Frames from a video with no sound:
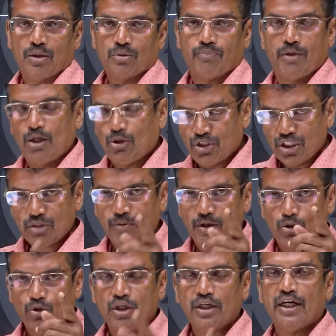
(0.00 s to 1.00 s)
Well, just by
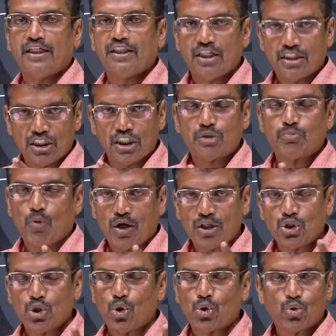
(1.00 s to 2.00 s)
looking at that
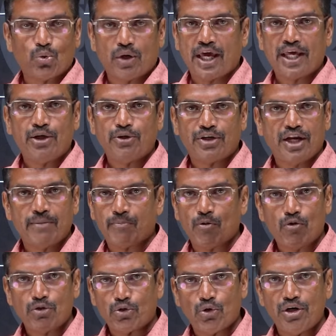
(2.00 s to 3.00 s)
6.029 10
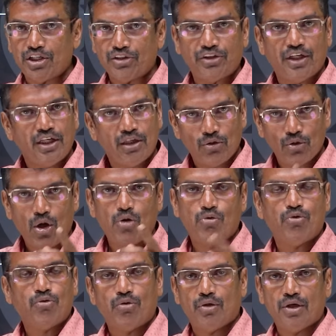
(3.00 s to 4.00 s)
power 23, you have
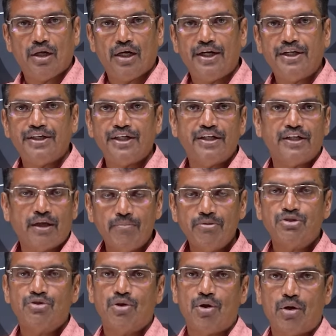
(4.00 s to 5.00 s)
uh, learned in
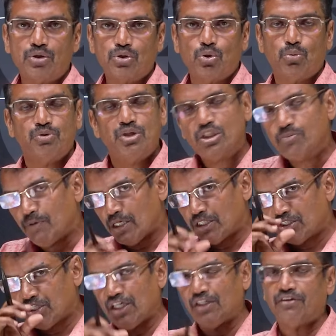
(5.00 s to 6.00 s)
chemistry also. Just by
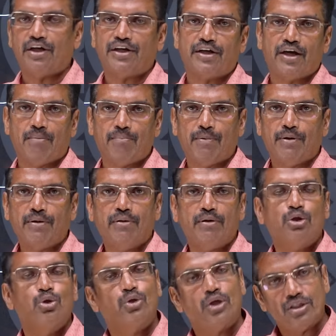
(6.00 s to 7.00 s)
seeing that number,
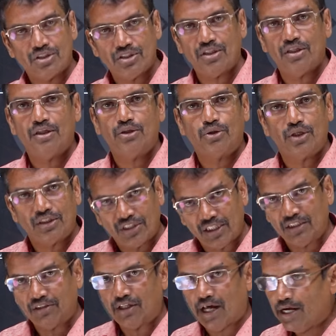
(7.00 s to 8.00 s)
you can you can
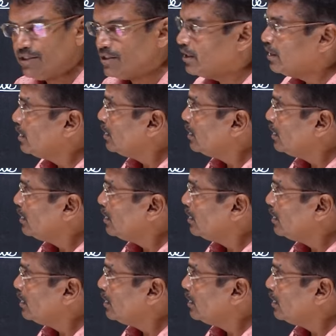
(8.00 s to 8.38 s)
think that